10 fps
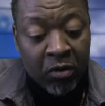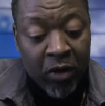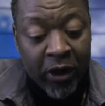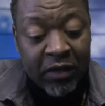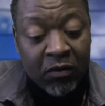the
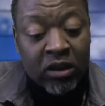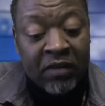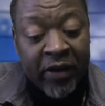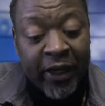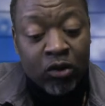United States was
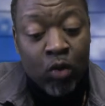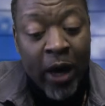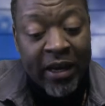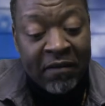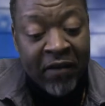invited to
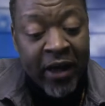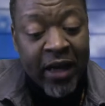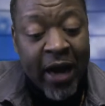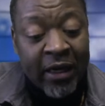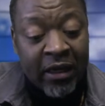an event
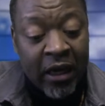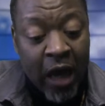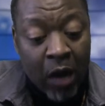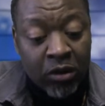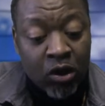at the
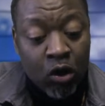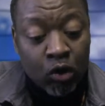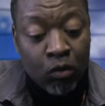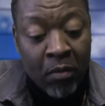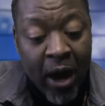County Hall
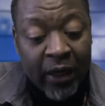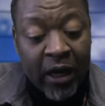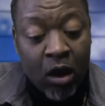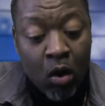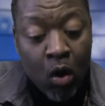to mark
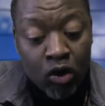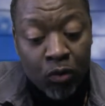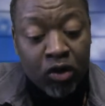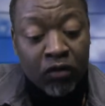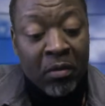the
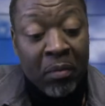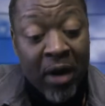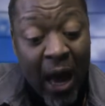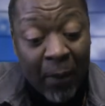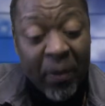contribution of the
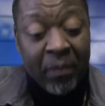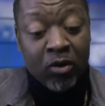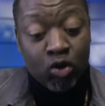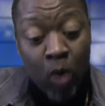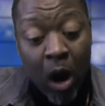Black people
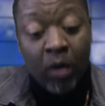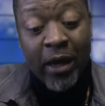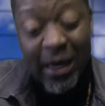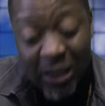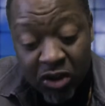throughout
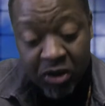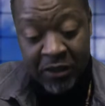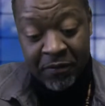history.